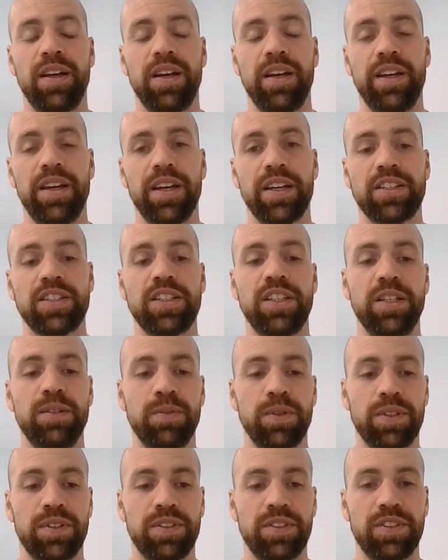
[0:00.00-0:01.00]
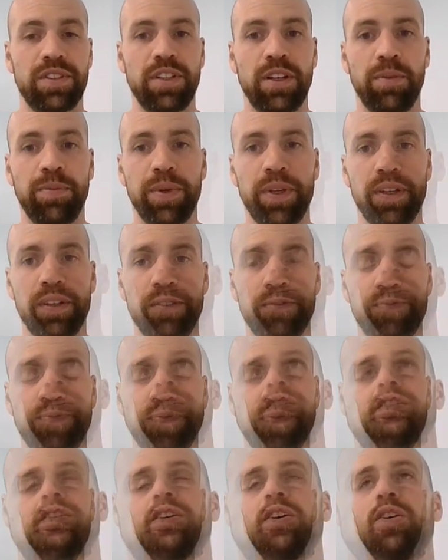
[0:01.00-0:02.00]
I actually want to stop here.
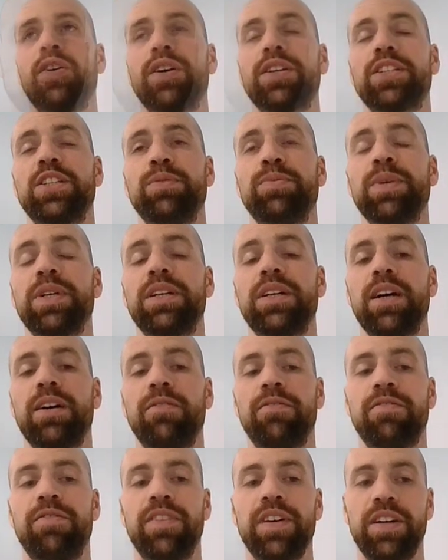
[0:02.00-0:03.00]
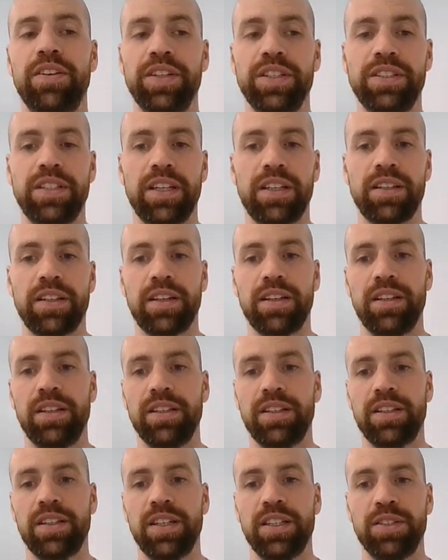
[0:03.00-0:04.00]
It's going to become very
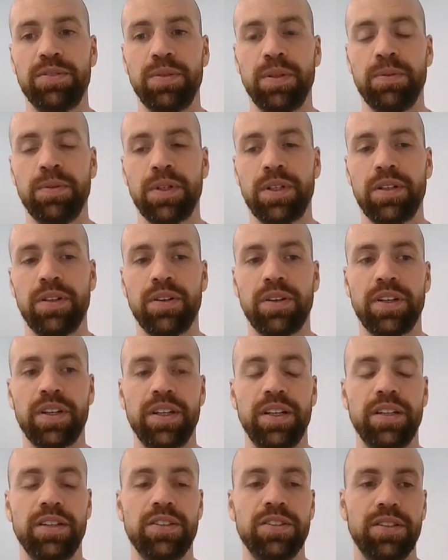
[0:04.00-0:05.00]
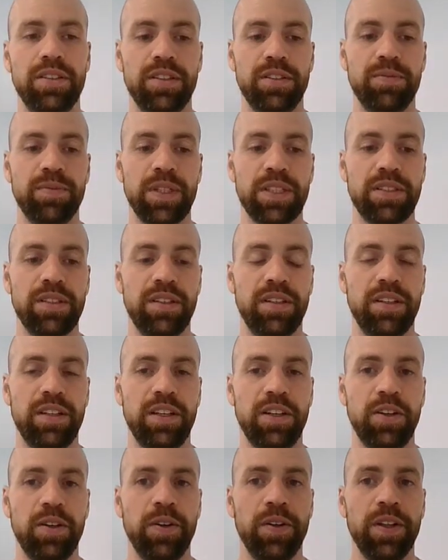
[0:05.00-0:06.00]
technical in case we would look into this method
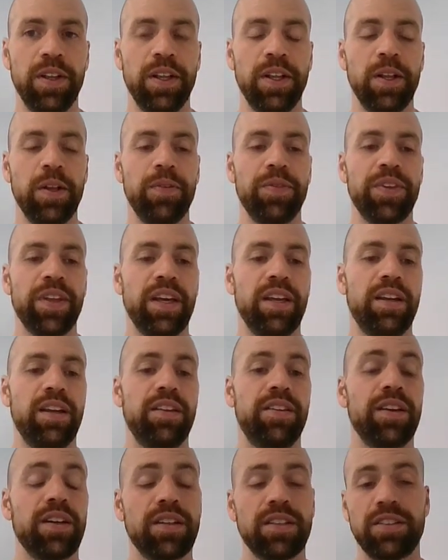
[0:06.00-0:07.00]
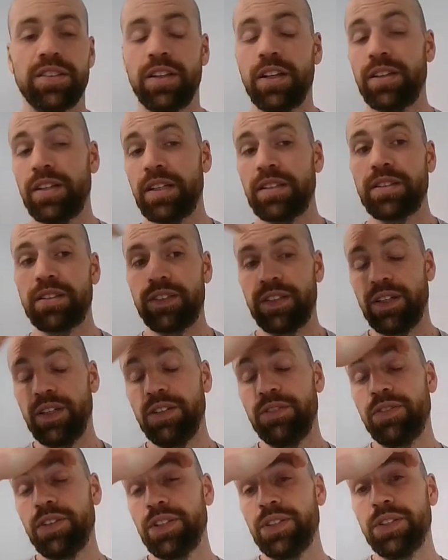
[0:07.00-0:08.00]
now. And I think it's not
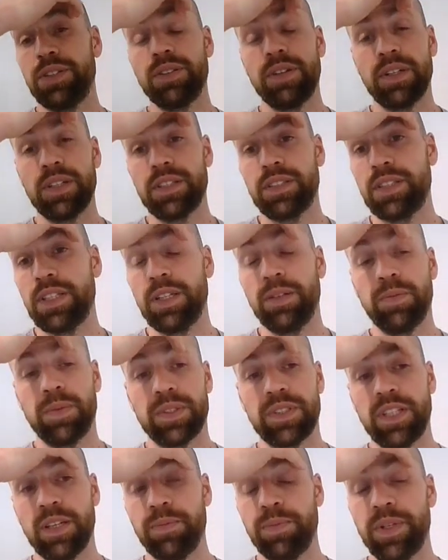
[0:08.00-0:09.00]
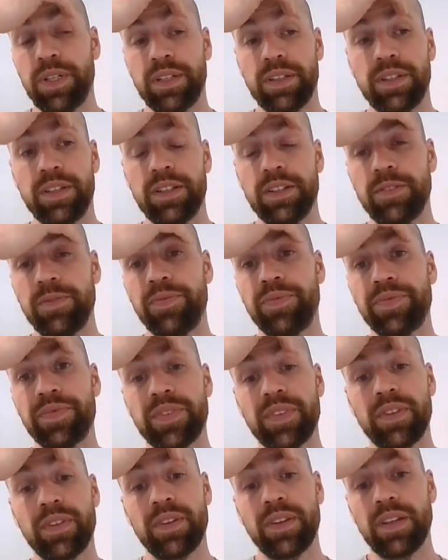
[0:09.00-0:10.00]
necessary for you to understand what's happening
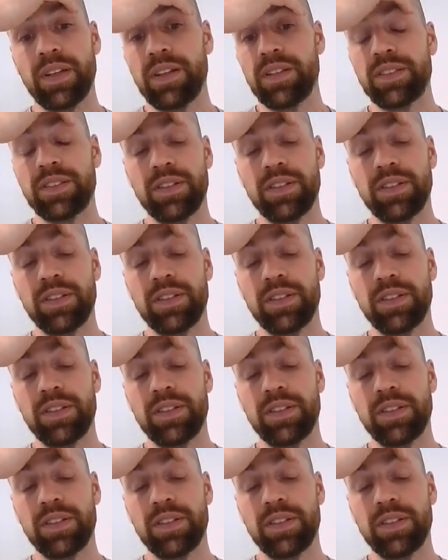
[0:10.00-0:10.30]
here.